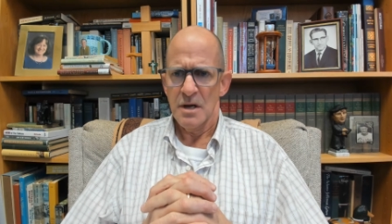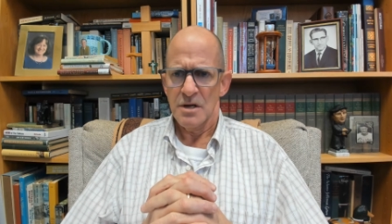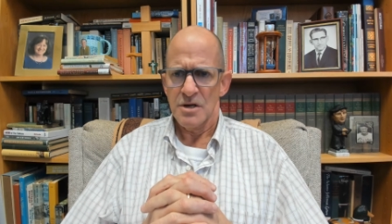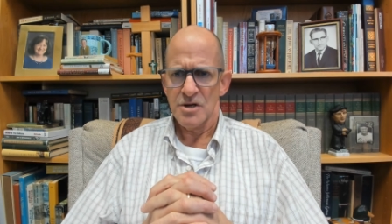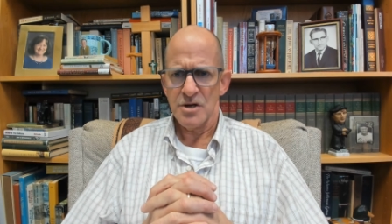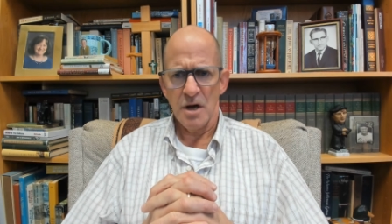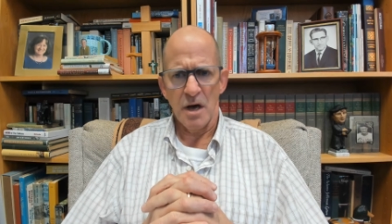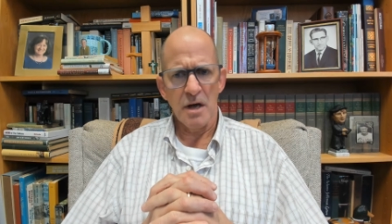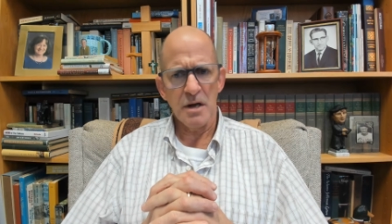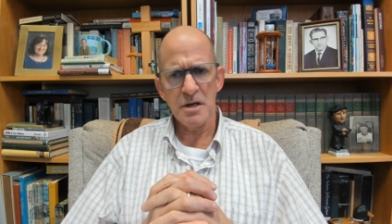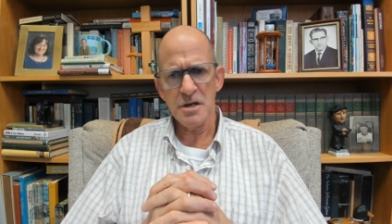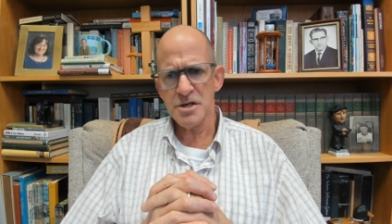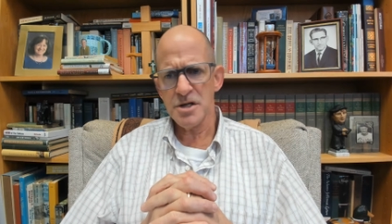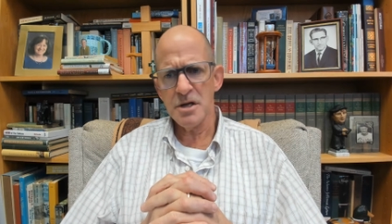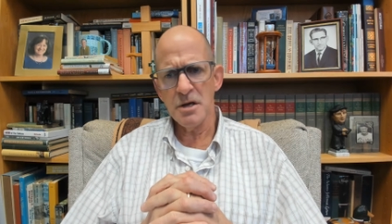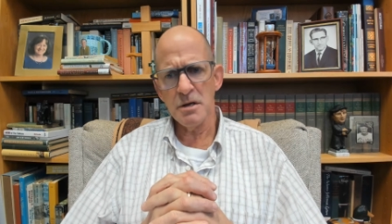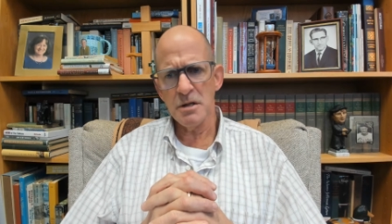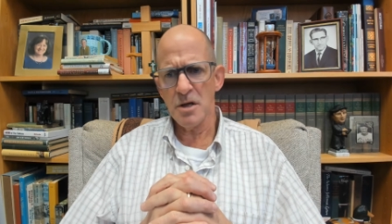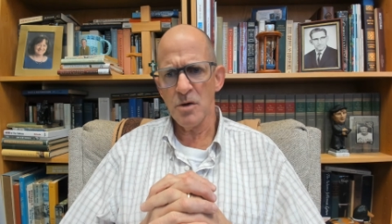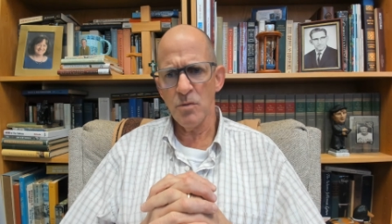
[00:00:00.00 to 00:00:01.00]
John is
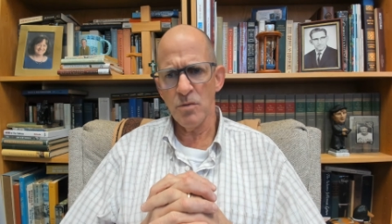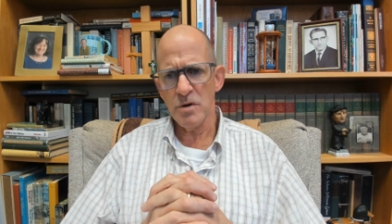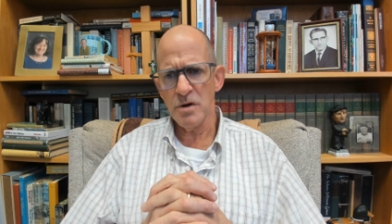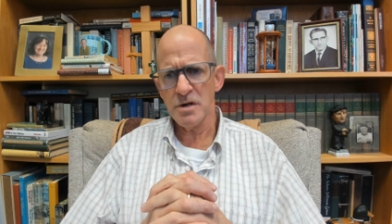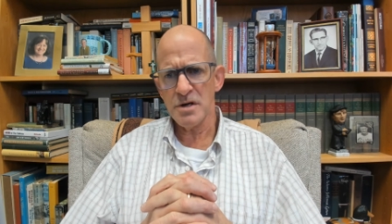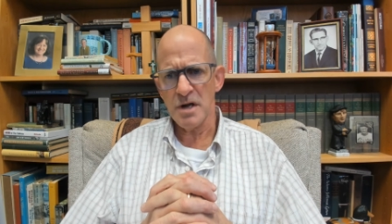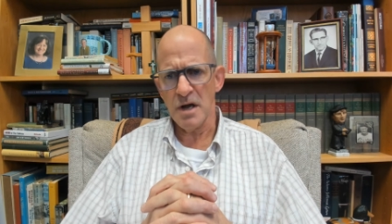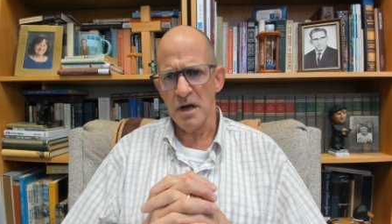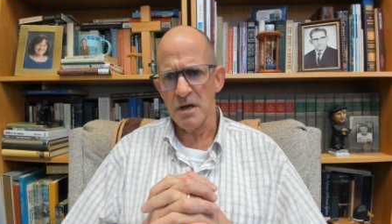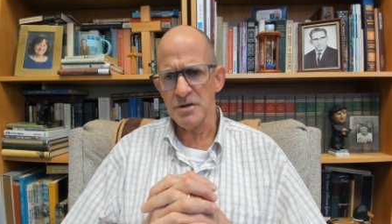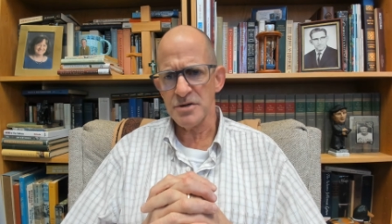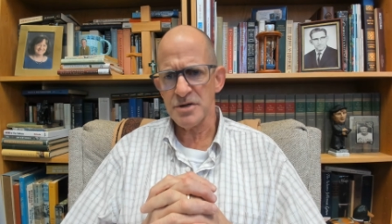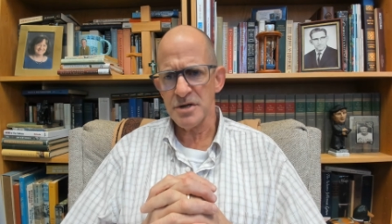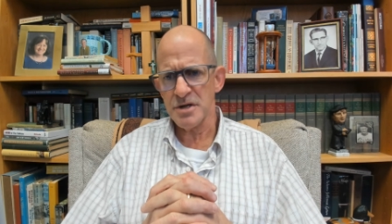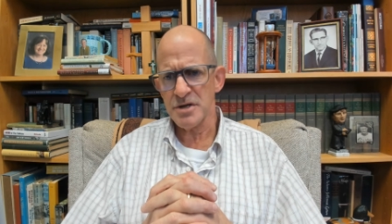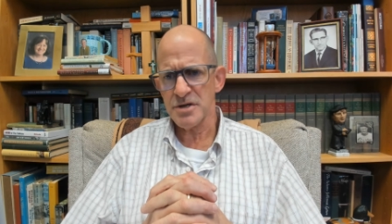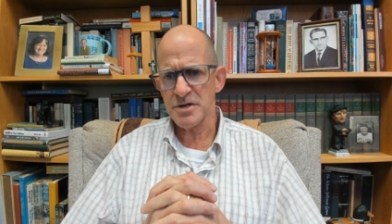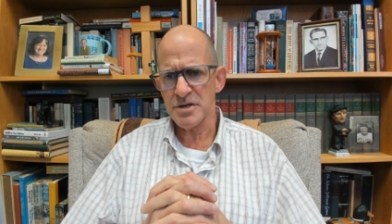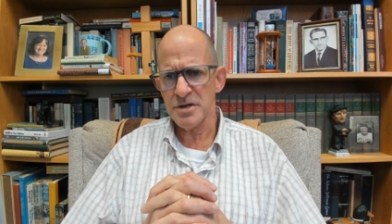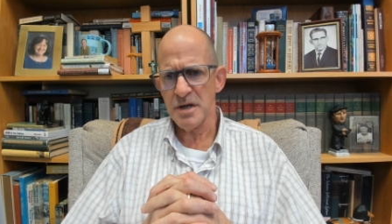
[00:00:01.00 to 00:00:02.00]
the only one who tells
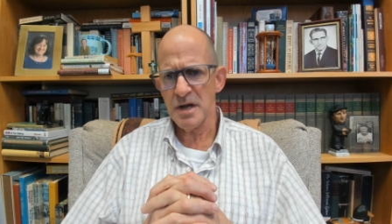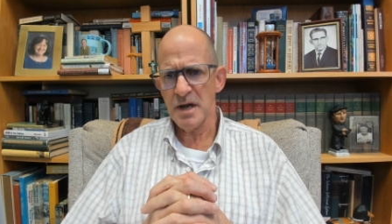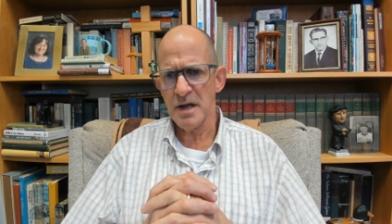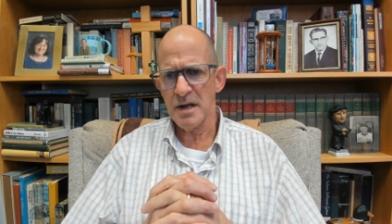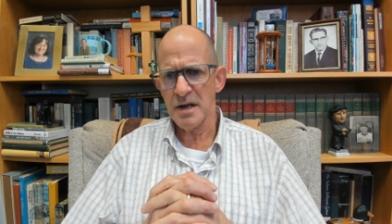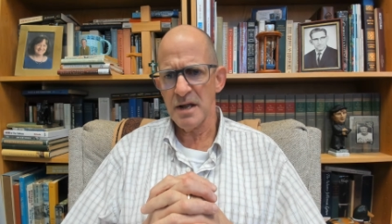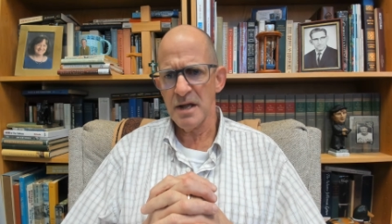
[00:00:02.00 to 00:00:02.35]
us that